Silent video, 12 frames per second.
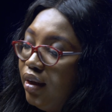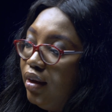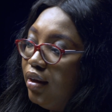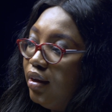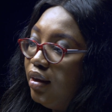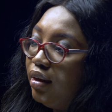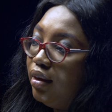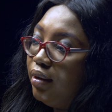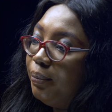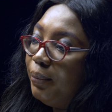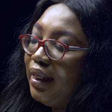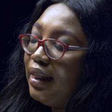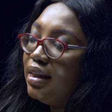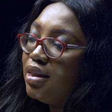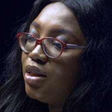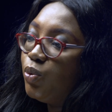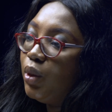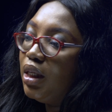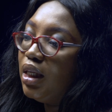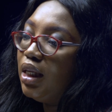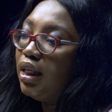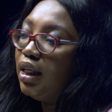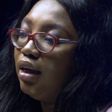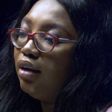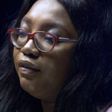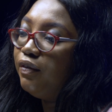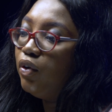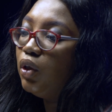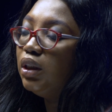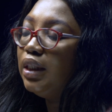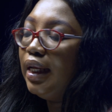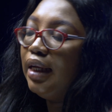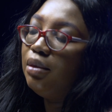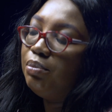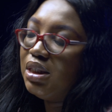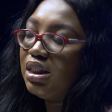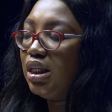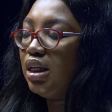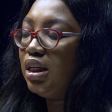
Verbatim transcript: Um, at least we can afford like the basic